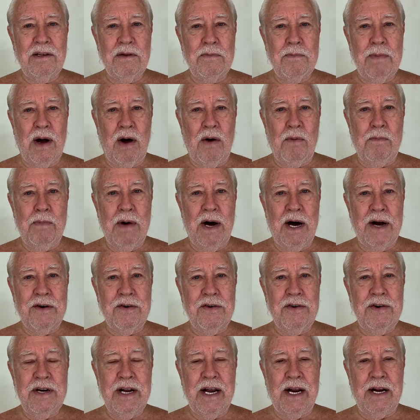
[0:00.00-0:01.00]
about
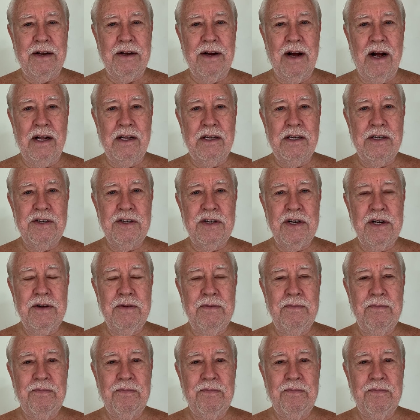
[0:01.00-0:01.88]
modern technology.